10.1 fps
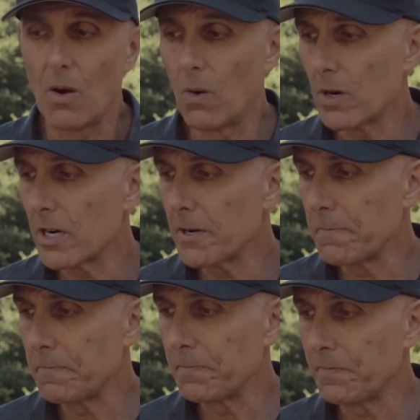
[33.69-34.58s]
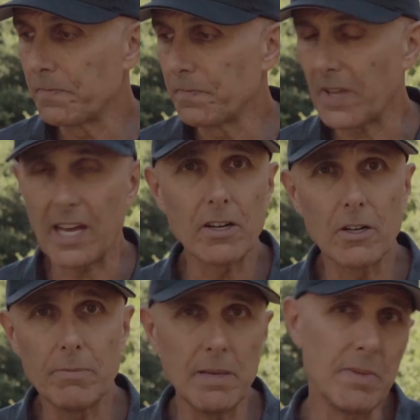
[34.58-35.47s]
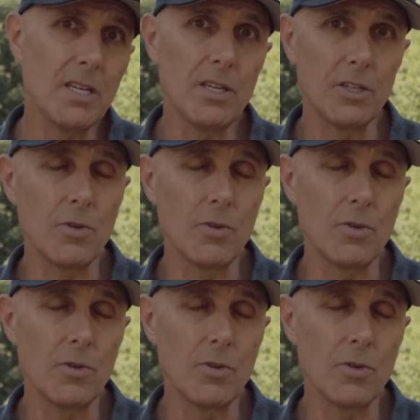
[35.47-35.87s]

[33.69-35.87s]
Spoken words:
Or I don't know, maybe